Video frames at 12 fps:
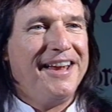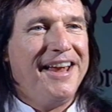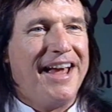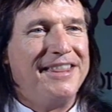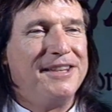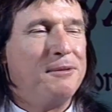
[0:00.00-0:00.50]

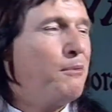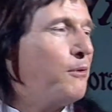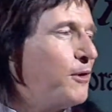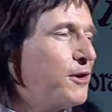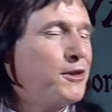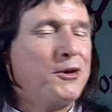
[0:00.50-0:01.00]
And then the
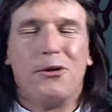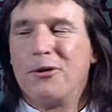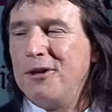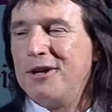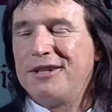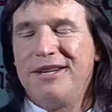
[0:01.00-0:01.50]
boy and the girl
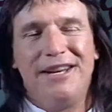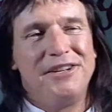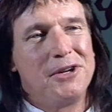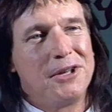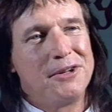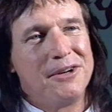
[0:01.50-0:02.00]
looked at each
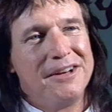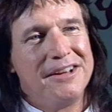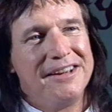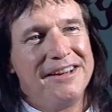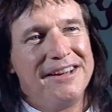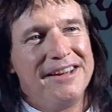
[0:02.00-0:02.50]
other,
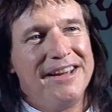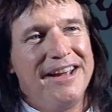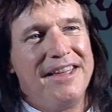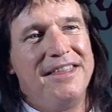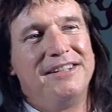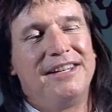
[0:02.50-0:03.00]

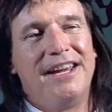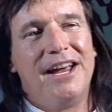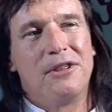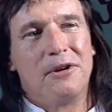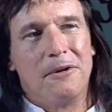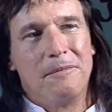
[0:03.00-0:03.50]
and then
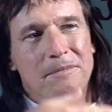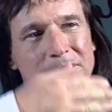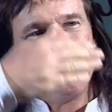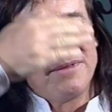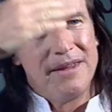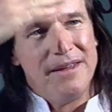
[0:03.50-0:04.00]
together
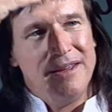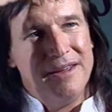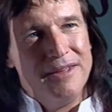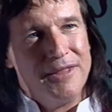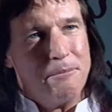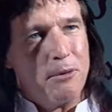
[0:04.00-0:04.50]

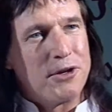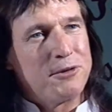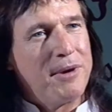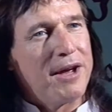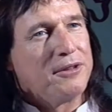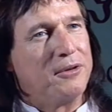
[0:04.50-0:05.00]
they brushed
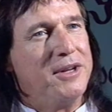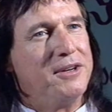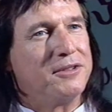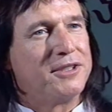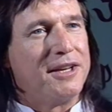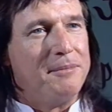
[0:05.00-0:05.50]
back their
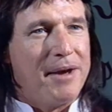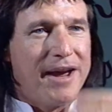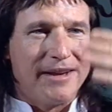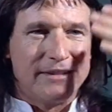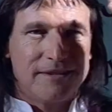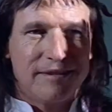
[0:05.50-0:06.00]
eagle's head
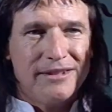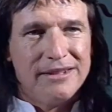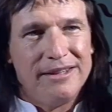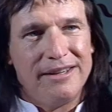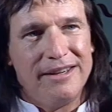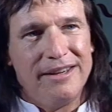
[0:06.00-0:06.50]
mask,
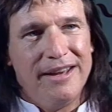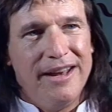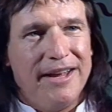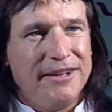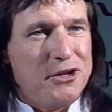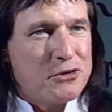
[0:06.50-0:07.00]

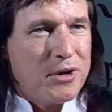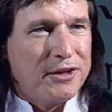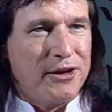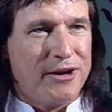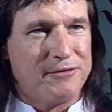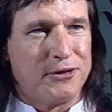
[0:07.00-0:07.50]
and they shrugged
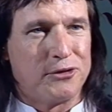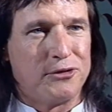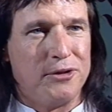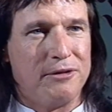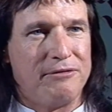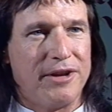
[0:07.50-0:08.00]
off their
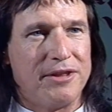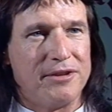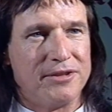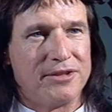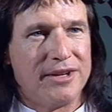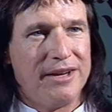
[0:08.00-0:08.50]
suit of
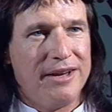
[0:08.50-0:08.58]
feathers.